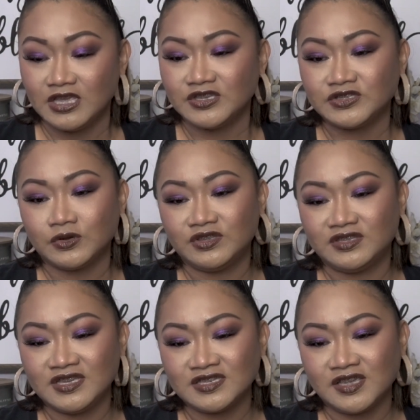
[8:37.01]
So
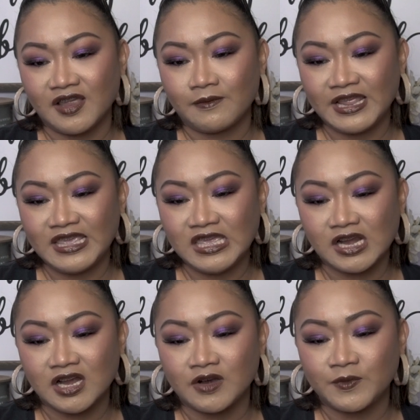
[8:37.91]
this guy right
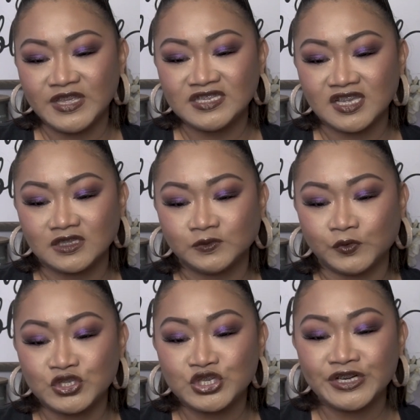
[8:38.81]
here retails
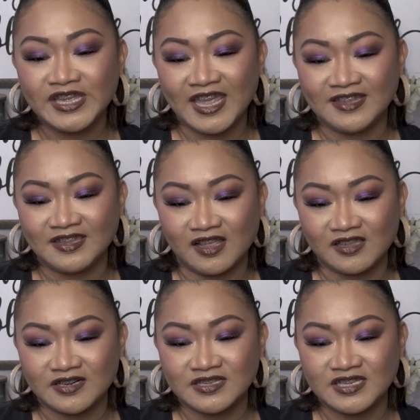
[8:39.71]
for
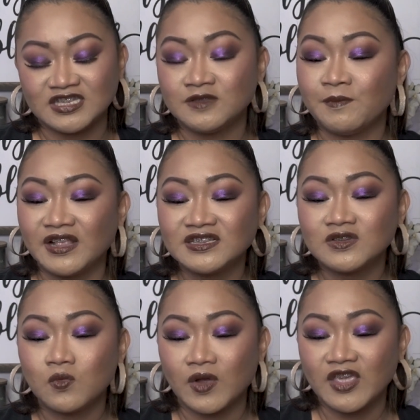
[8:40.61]
$38. It melts
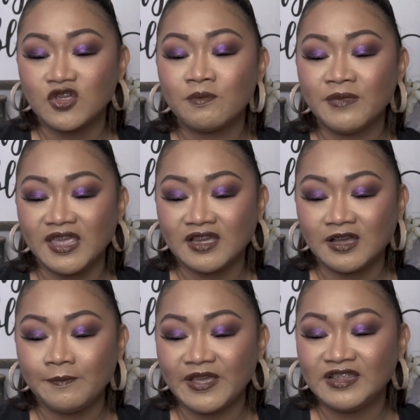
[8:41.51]
away your
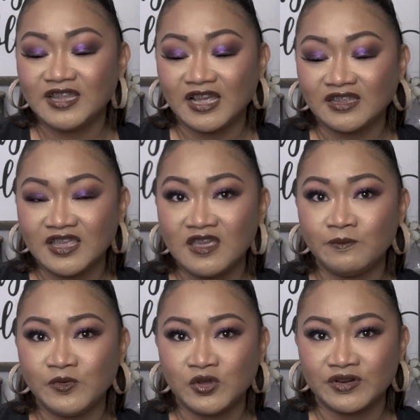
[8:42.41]
makeup and daily
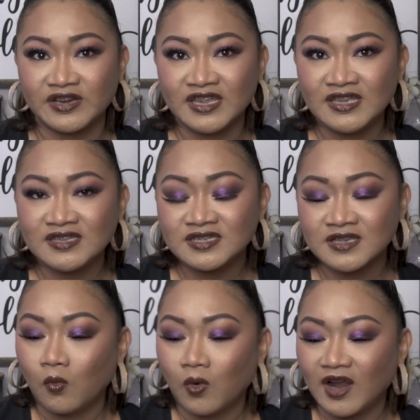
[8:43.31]
impurities
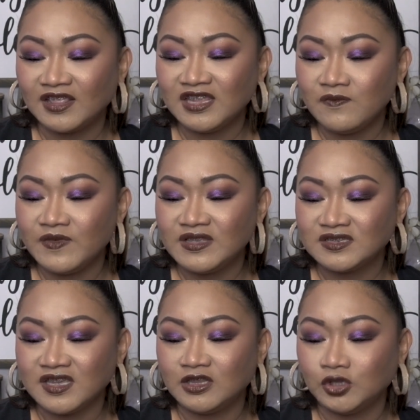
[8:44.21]
while leaving
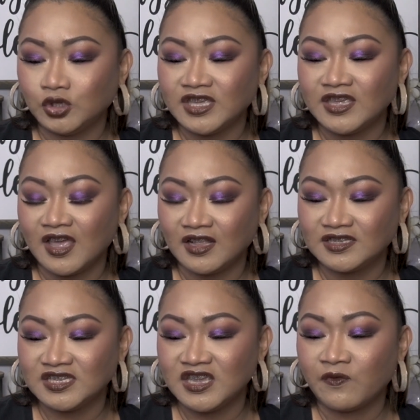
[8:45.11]
skin looking
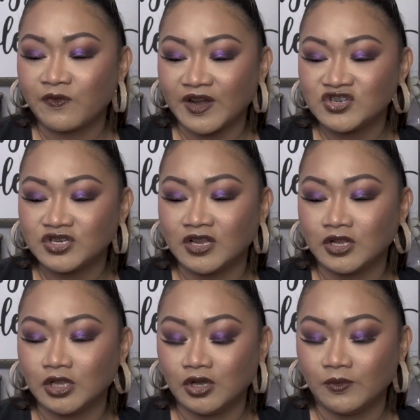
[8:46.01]
healthy, fresh,
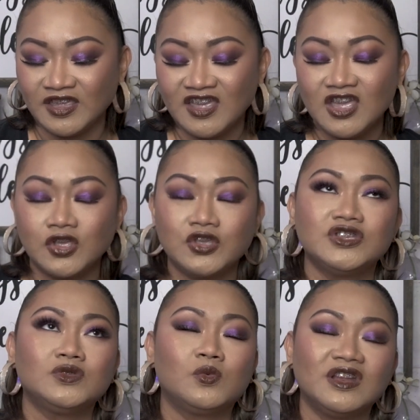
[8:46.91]
and glowy.
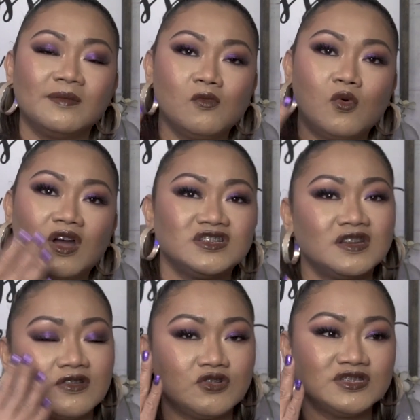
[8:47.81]
Because when I'm
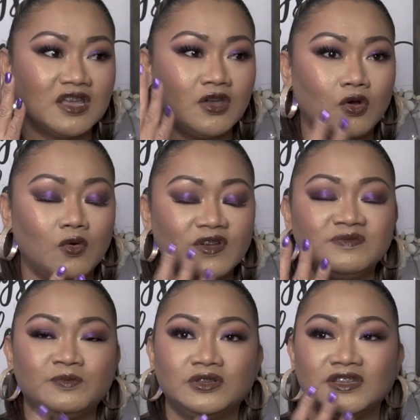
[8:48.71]
washing, because I always
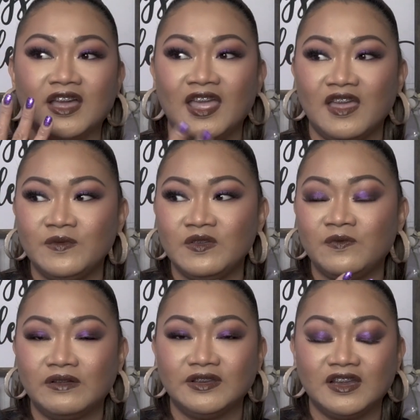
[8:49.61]
put a heavy
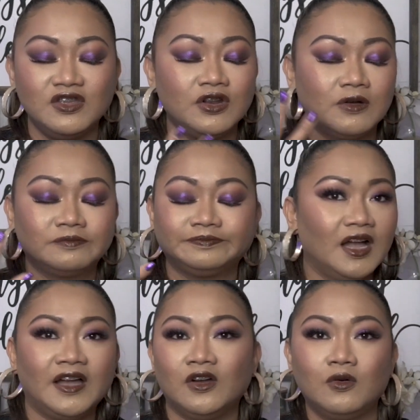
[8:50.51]
you know,
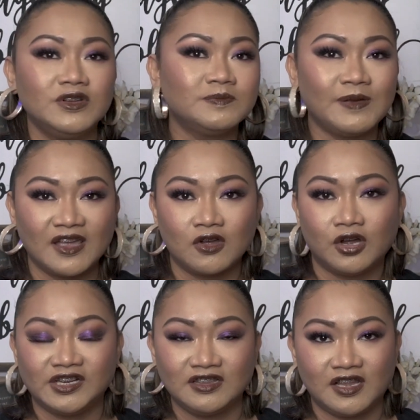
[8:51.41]
I always pack
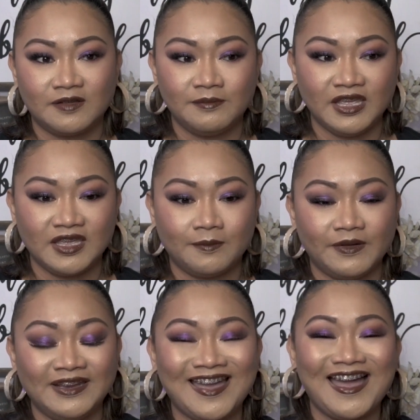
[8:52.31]
on a lot of
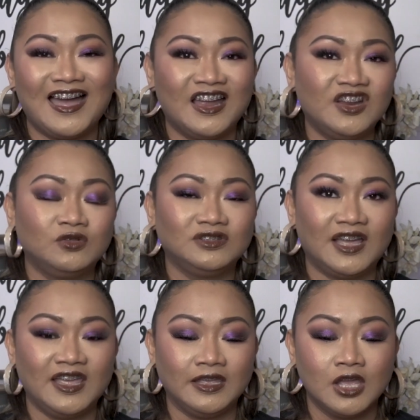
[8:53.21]
makeup, and I don't
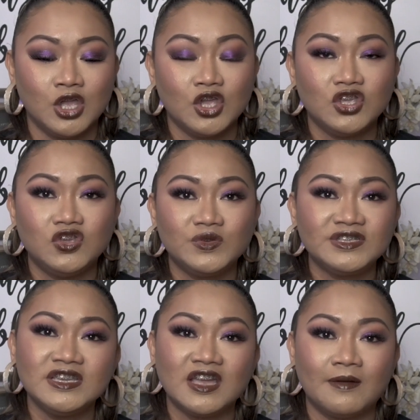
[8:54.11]
like
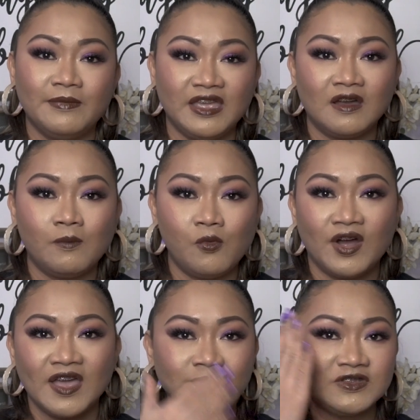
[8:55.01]
using a makeup
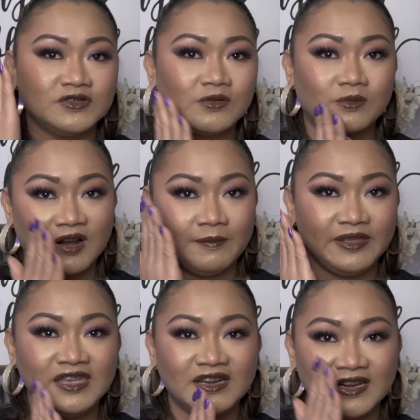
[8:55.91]
wipes, you know,
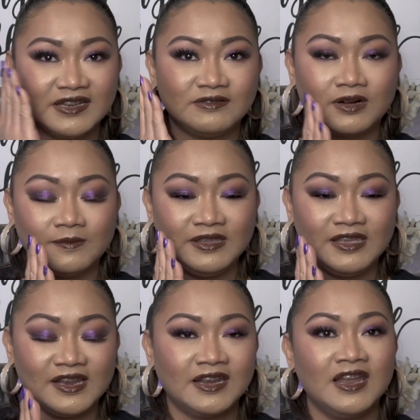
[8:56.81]
rubbing it in and rubbing
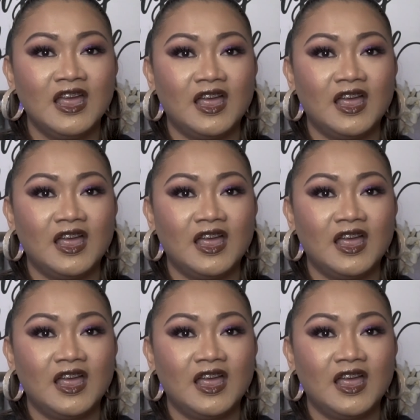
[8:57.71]
it in.